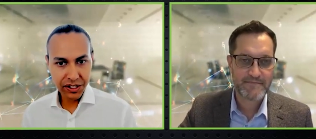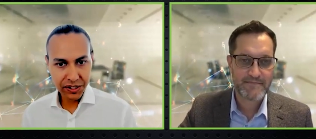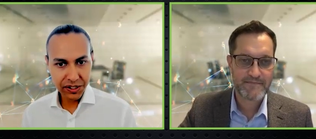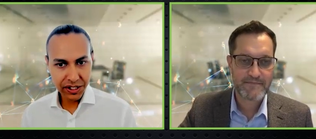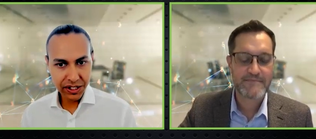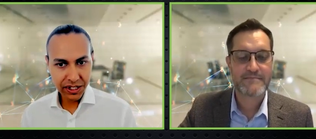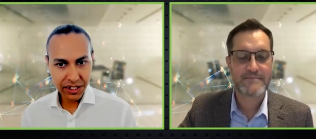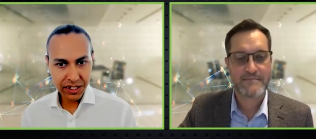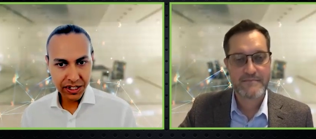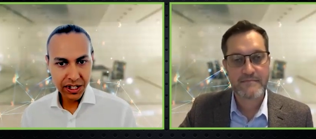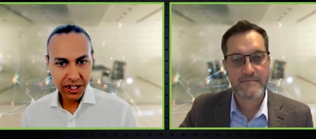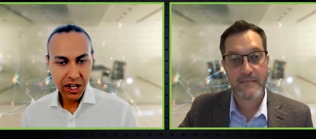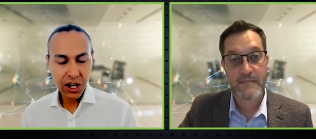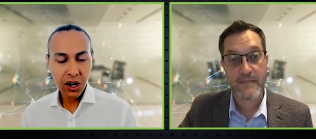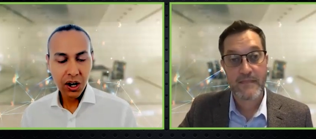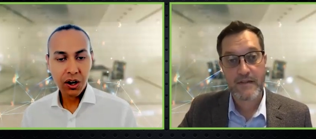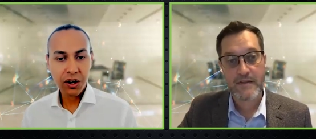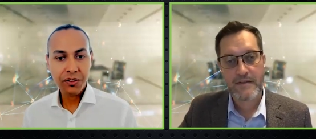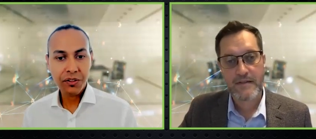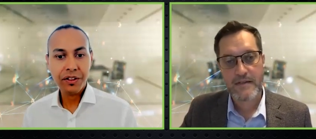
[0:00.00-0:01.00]
Speaker 1: to this
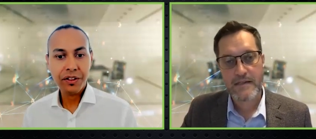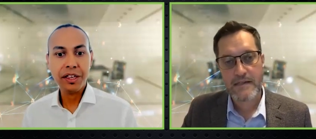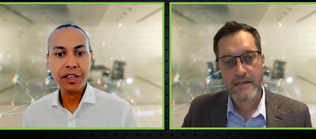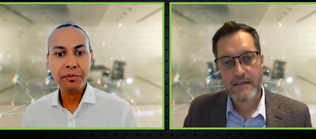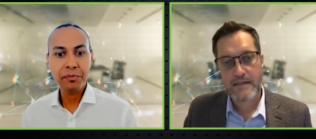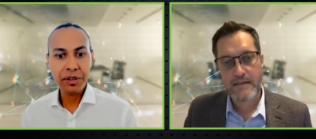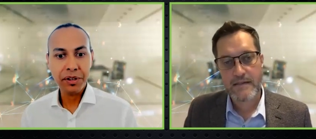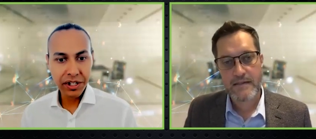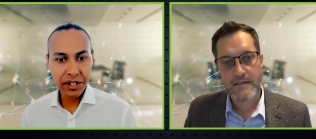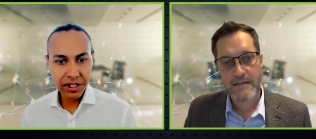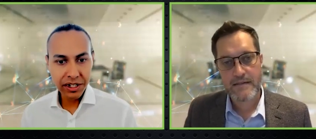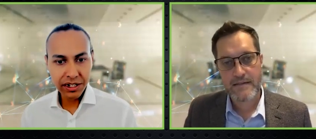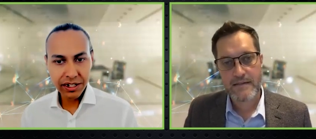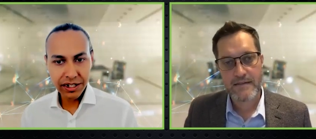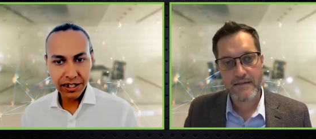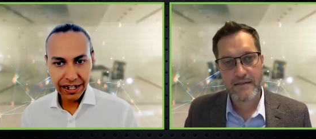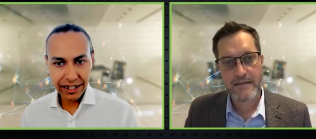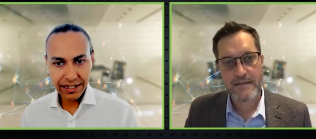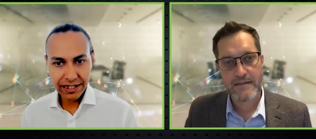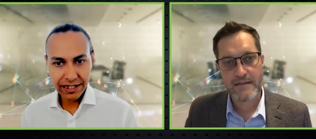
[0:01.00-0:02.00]
on the immediate
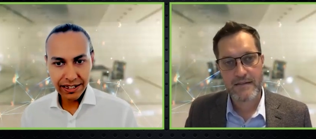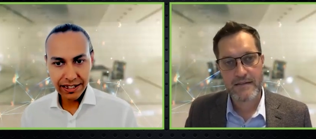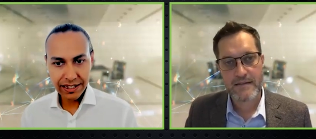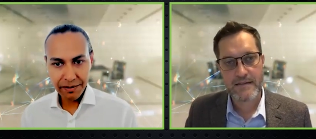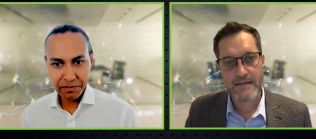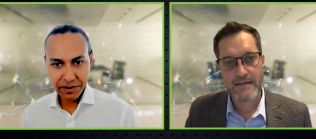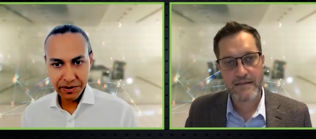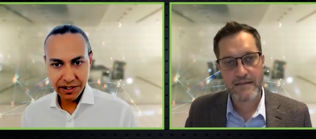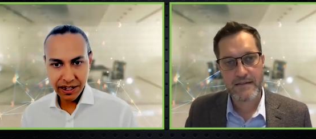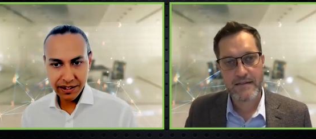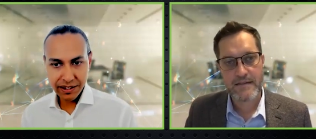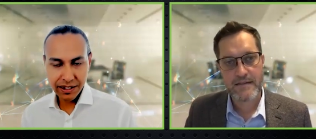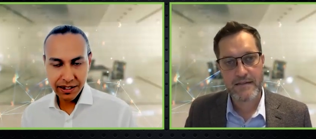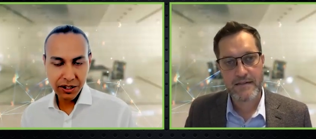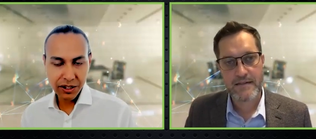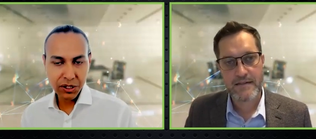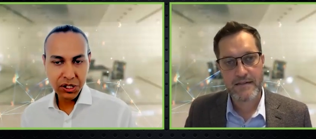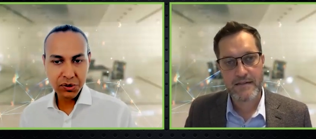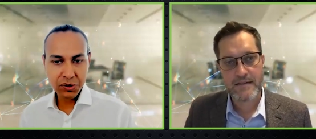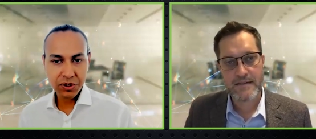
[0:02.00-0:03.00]
next steps as they
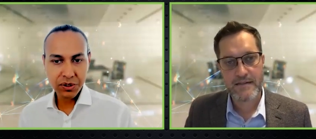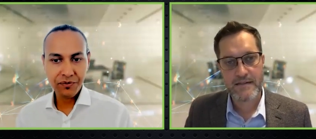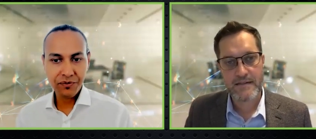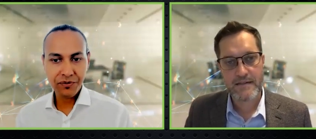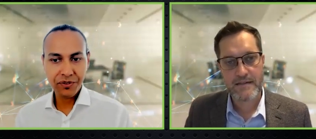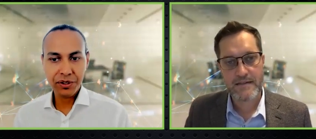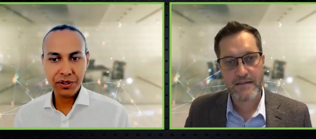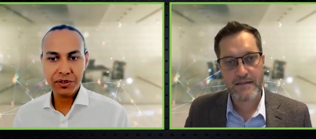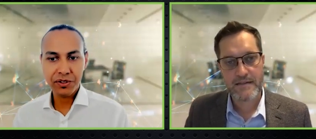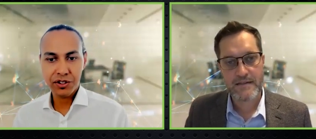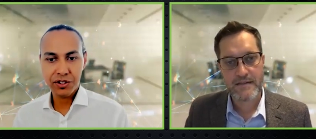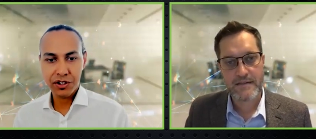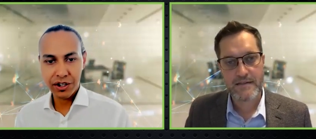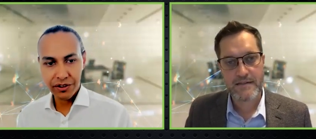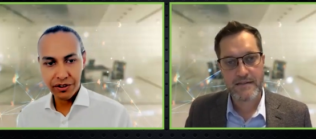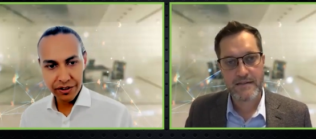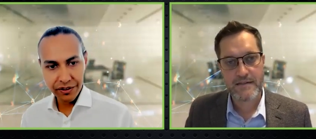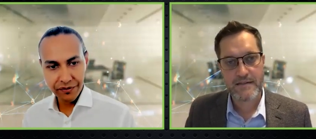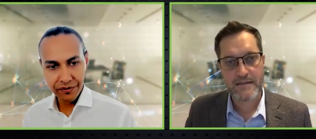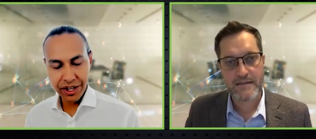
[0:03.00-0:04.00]
look to infuse
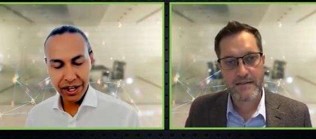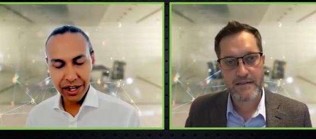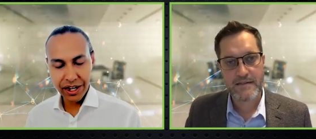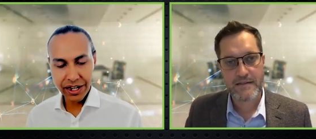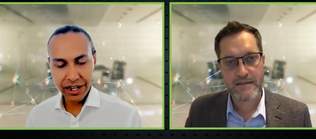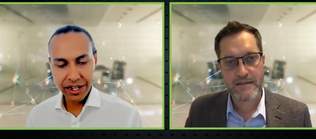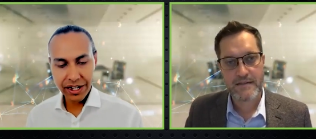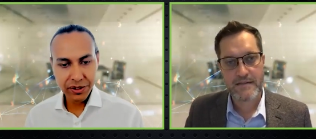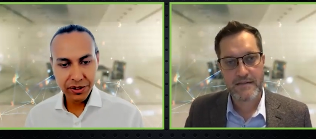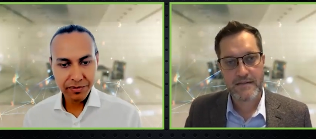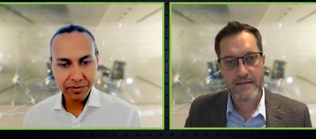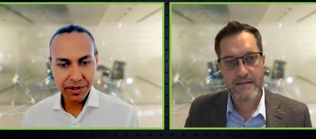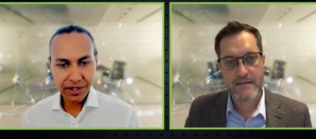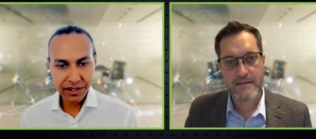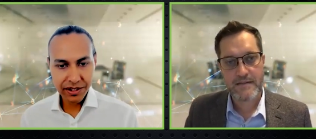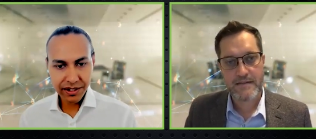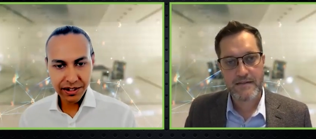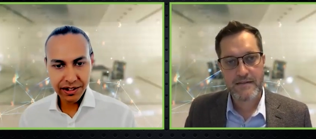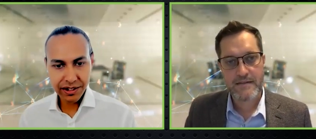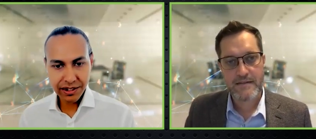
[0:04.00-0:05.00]
generative AI into their
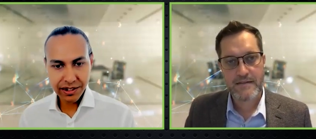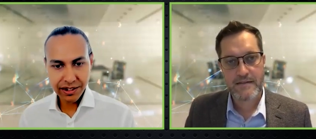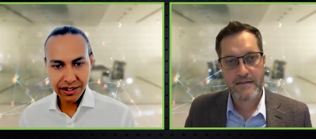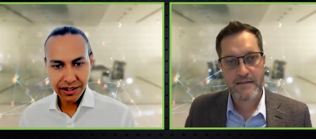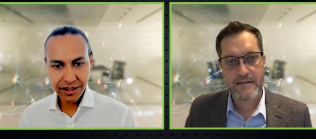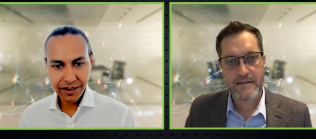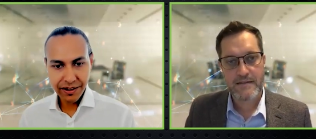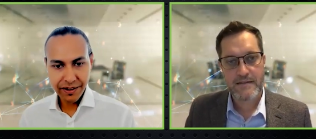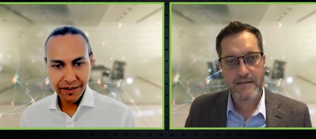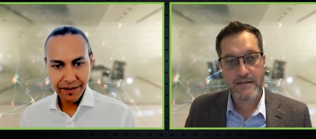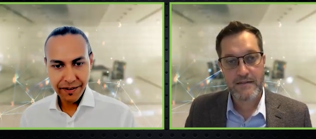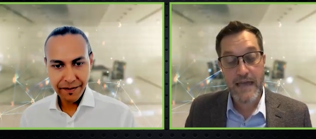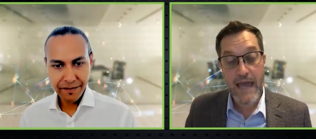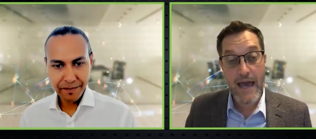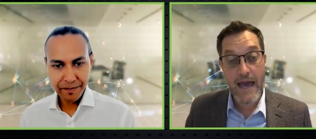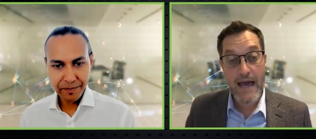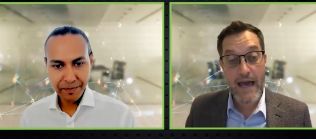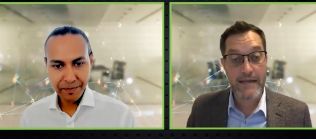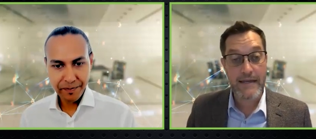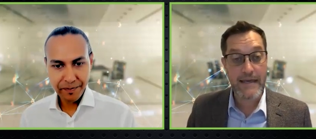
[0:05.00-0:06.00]
businesses?
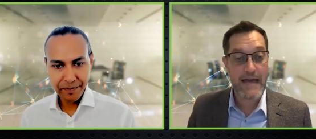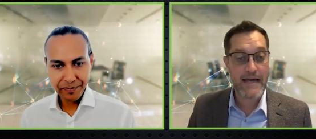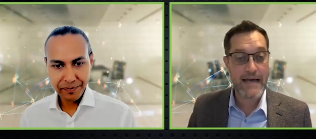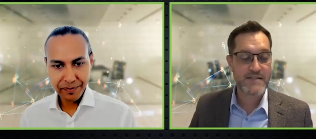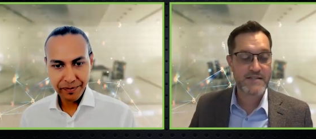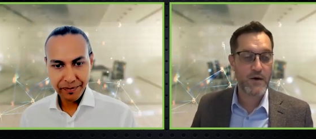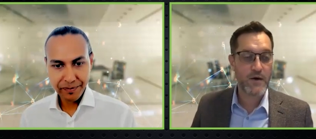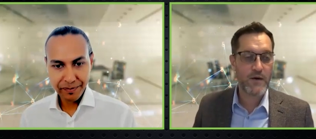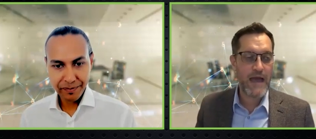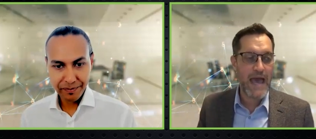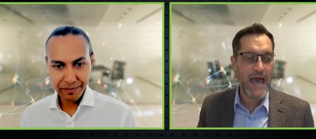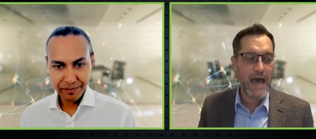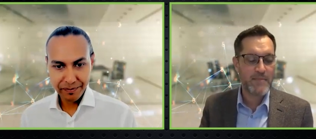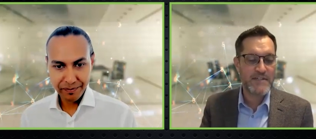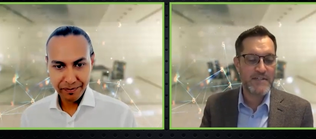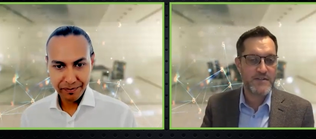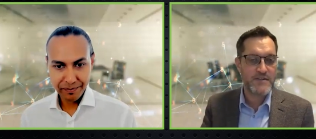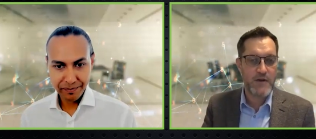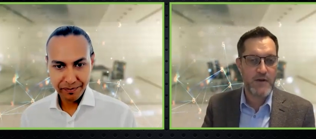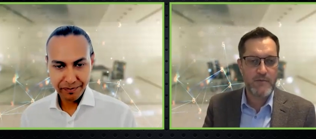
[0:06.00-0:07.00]
Speaker 2: Yeah, yeah. So
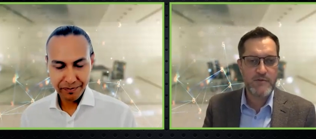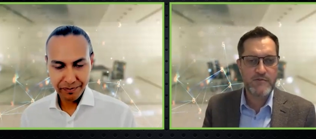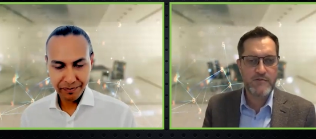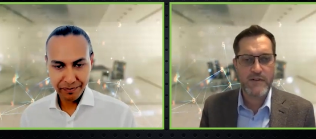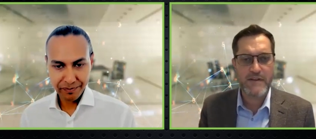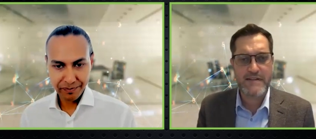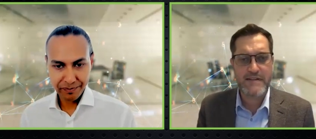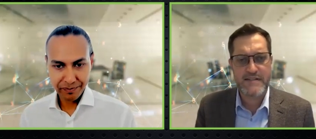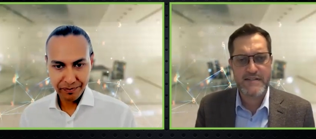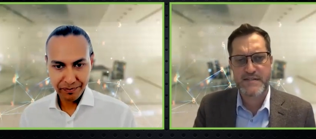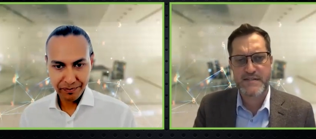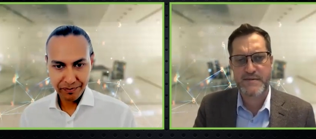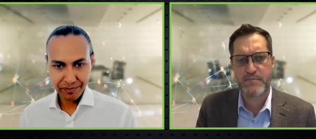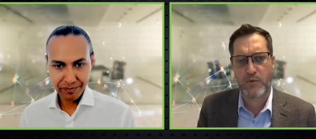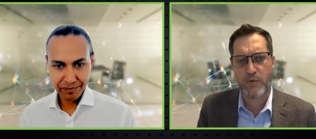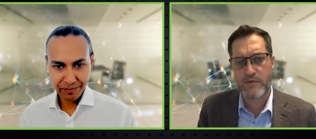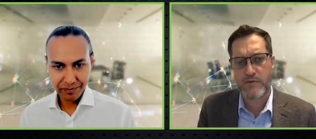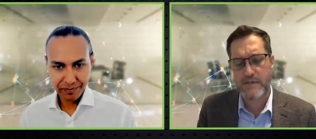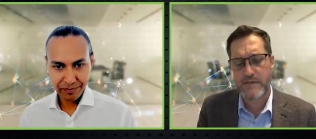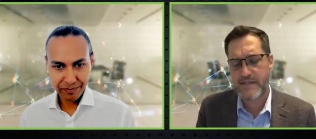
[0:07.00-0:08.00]
happy to. I would really dis-
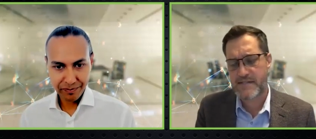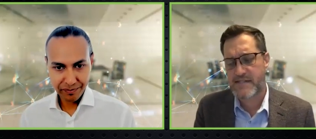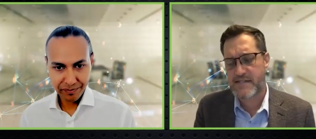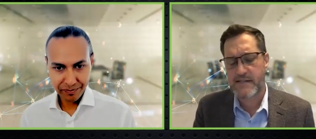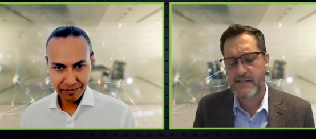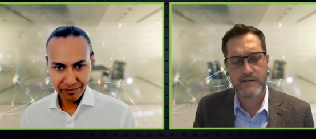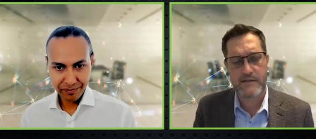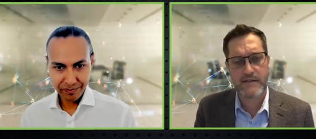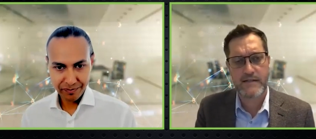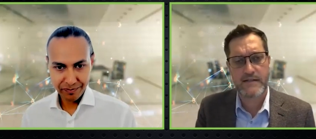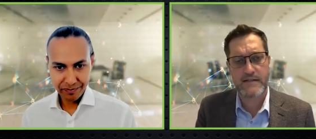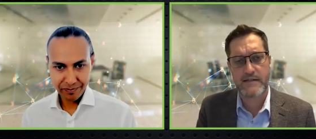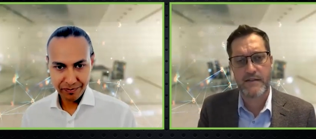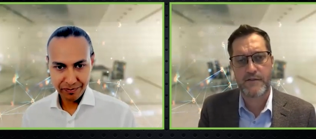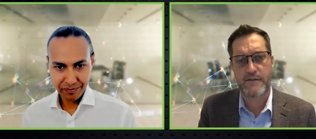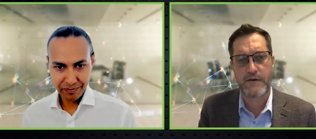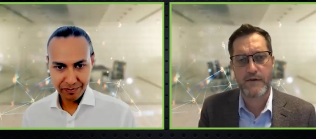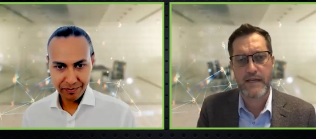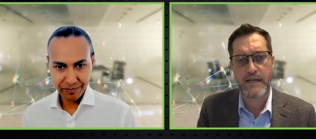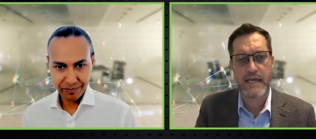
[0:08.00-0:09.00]
distill it into
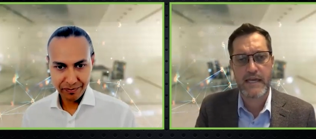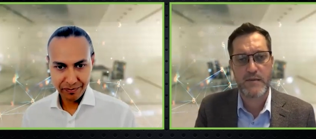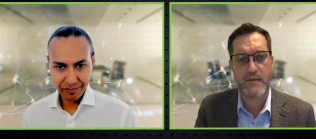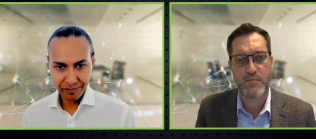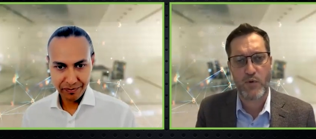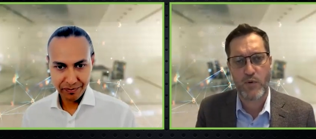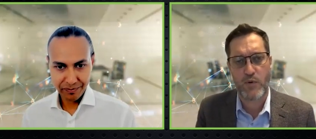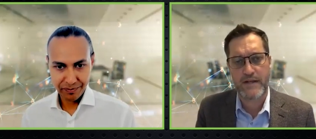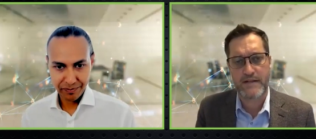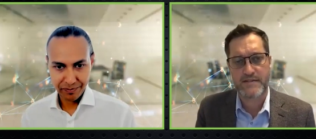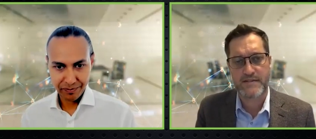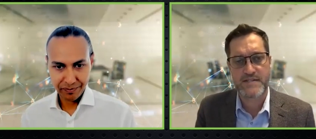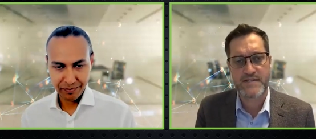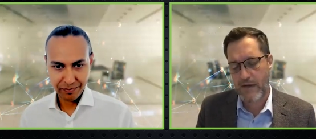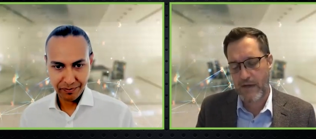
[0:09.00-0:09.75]
three key points